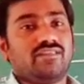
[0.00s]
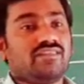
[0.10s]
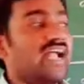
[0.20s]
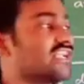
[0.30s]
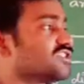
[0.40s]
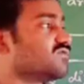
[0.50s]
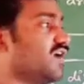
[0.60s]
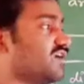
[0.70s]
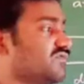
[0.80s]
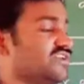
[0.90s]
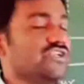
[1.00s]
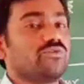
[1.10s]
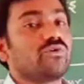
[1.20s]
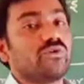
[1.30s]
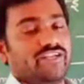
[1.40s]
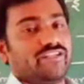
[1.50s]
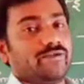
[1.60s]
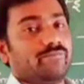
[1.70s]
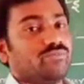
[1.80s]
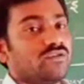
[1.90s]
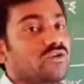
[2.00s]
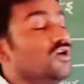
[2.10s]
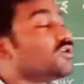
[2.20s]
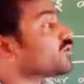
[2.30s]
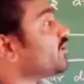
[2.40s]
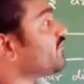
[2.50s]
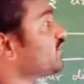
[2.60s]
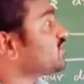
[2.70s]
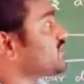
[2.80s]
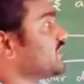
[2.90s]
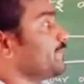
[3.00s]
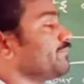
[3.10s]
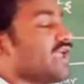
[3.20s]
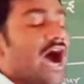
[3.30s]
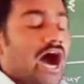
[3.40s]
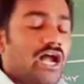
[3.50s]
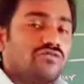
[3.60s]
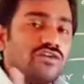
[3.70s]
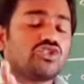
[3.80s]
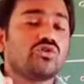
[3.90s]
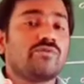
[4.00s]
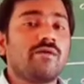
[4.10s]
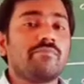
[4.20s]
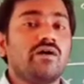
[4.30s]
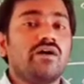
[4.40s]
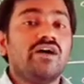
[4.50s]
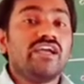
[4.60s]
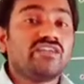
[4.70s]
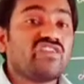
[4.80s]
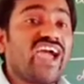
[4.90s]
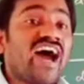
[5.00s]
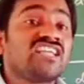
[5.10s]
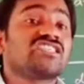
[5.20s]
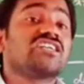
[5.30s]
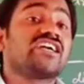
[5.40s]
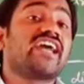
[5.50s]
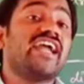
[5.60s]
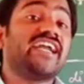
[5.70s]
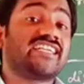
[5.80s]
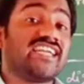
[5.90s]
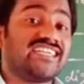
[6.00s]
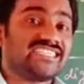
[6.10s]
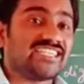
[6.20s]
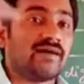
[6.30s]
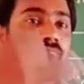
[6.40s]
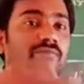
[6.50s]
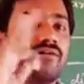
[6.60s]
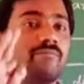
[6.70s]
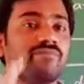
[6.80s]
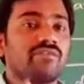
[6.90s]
That is what we need to do it here. So if you see, always you remember, if they ask greatest number,